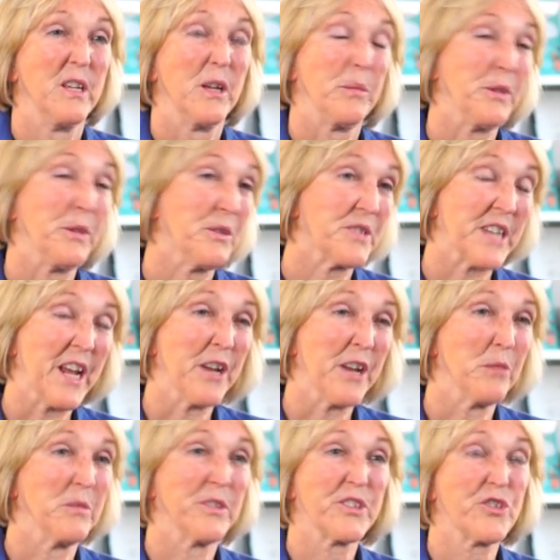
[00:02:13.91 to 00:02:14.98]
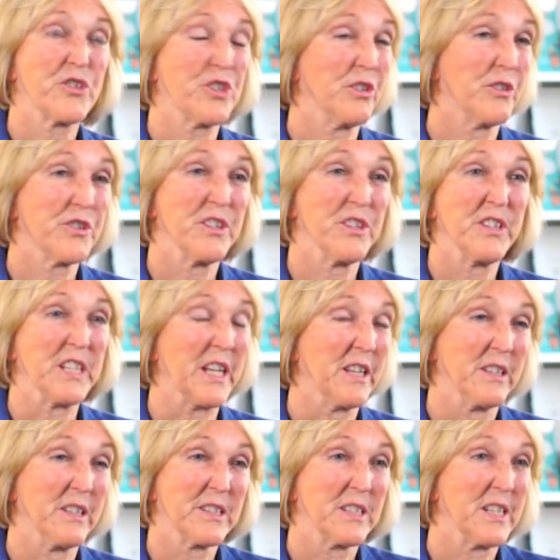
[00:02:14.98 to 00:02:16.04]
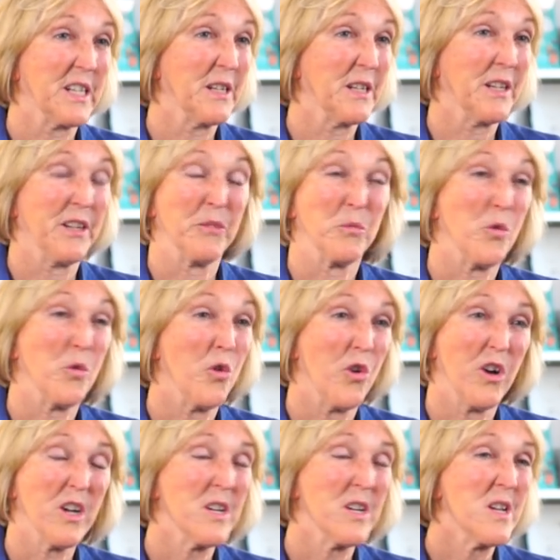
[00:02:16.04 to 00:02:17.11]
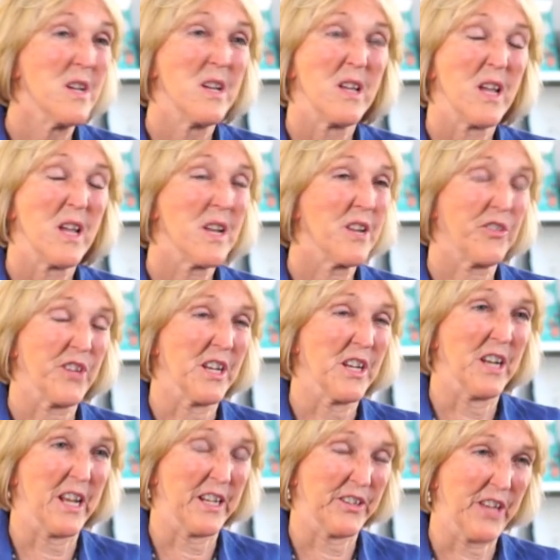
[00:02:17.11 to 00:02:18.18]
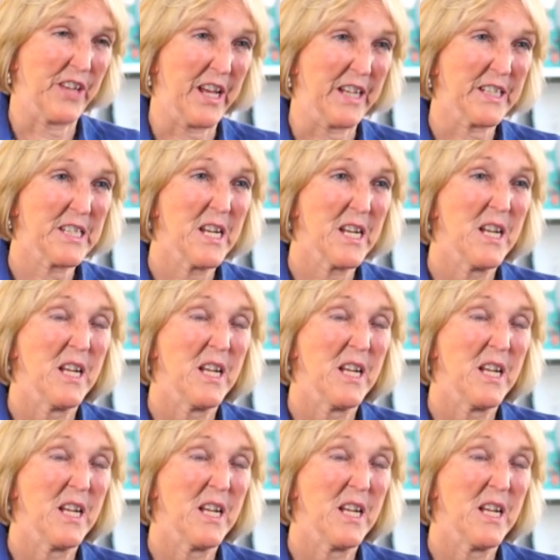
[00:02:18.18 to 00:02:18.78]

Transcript: abused animals, children, the elderly, in war, anything like that.